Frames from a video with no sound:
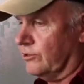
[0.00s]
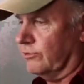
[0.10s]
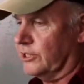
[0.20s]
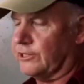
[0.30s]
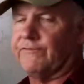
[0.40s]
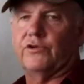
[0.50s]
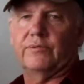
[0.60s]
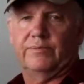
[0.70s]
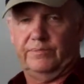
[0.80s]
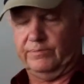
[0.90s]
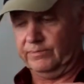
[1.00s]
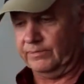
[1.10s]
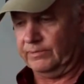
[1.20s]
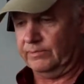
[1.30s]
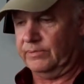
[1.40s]
to, just for
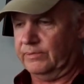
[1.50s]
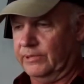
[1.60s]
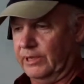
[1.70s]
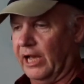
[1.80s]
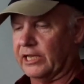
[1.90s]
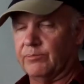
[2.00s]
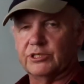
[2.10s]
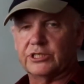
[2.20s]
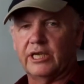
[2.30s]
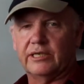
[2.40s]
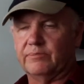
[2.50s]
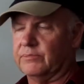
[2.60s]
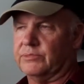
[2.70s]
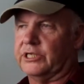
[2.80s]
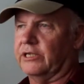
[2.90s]
argument's sake,
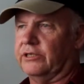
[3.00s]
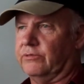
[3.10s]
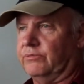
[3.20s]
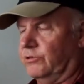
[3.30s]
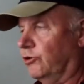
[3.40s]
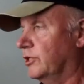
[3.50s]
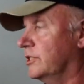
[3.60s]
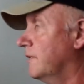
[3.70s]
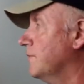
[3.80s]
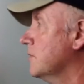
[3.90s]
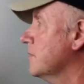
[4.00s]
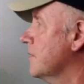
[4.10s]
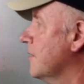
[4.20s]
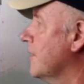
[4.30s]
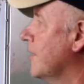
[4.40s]
say 37.
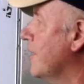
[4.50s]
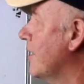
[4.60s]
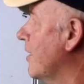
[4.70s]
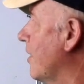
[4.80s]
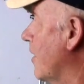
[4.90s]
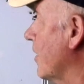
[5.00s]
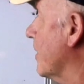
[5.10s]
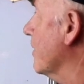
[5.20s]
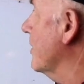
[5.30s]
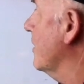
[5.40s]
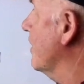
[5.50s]
Okay.